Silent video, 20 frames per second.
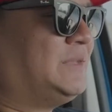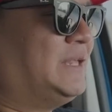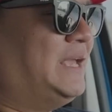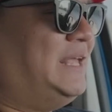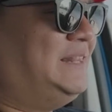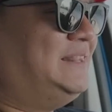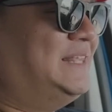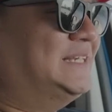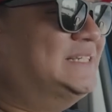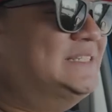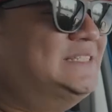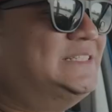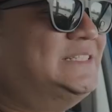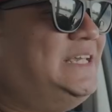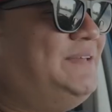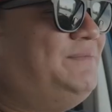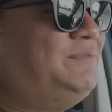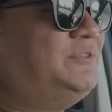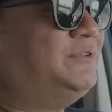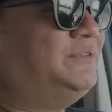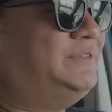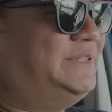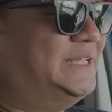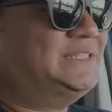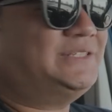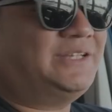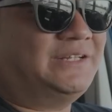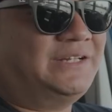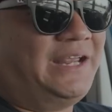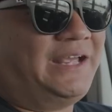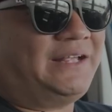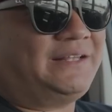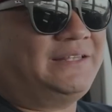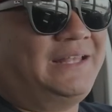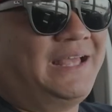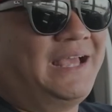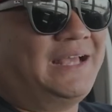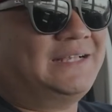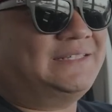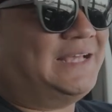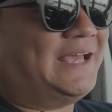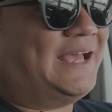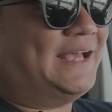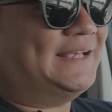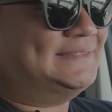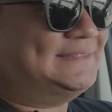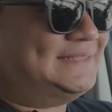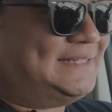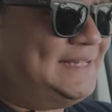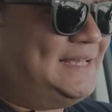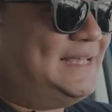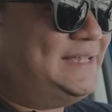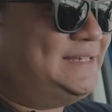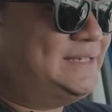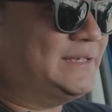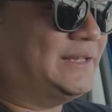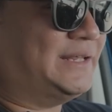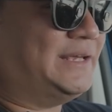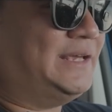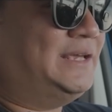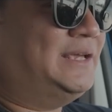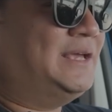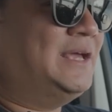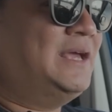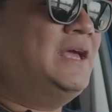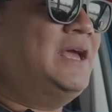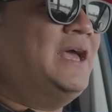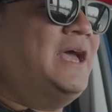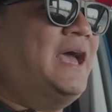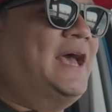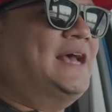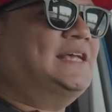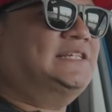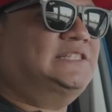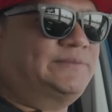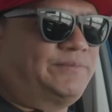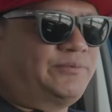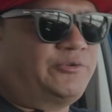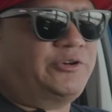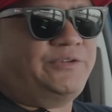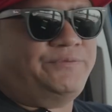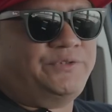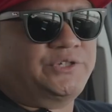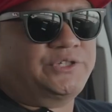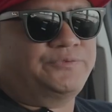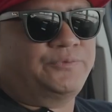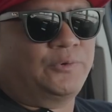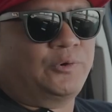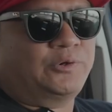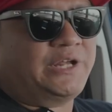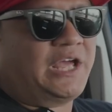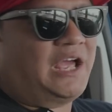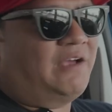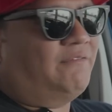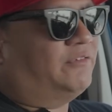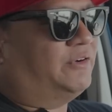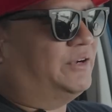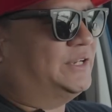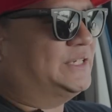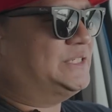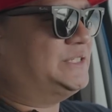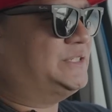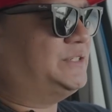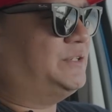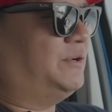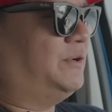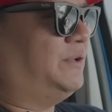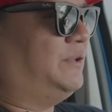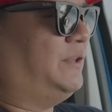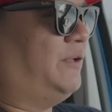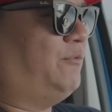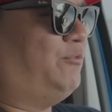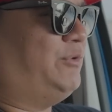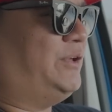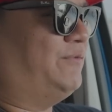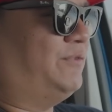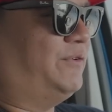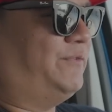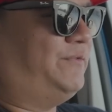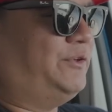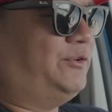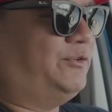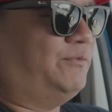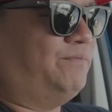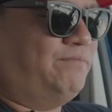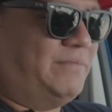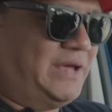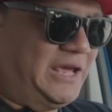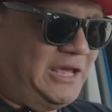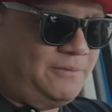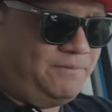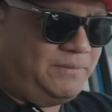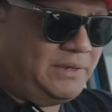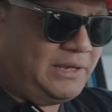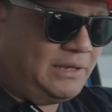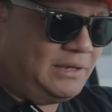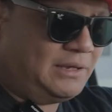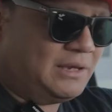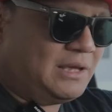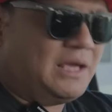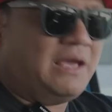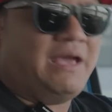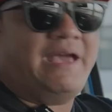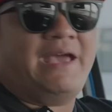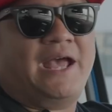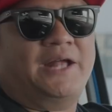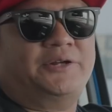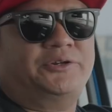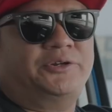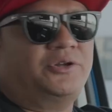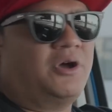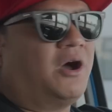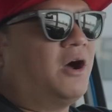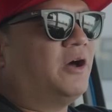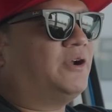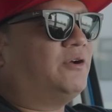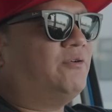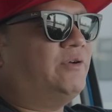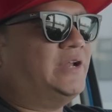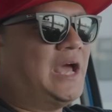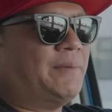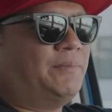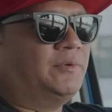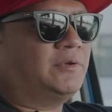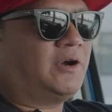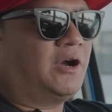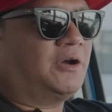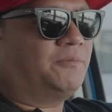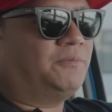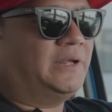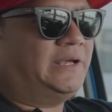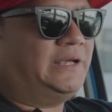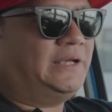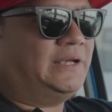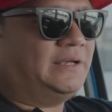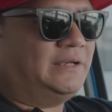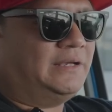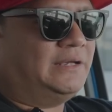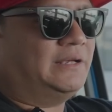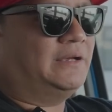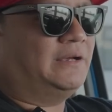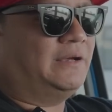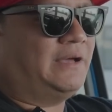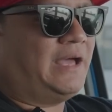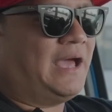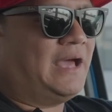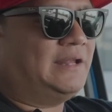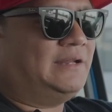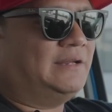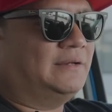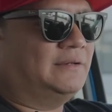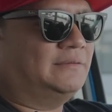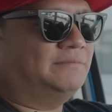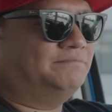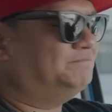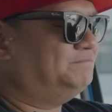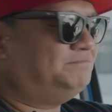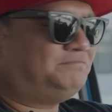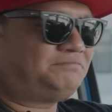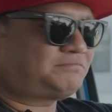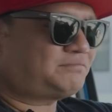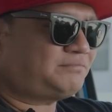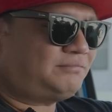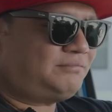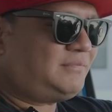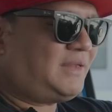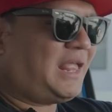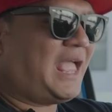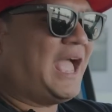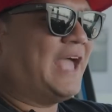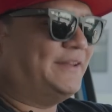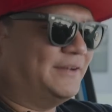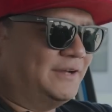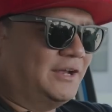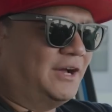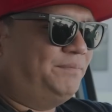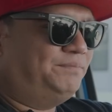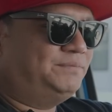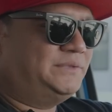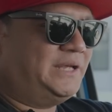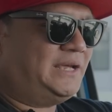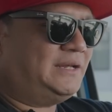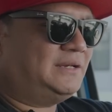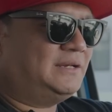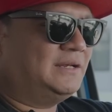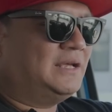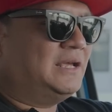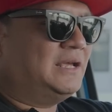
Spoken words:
it doesn't seem to disconnect as easily as the previous Ford Everest that we reviewed. Maybe Android Auto and Apple CarPlay had an update,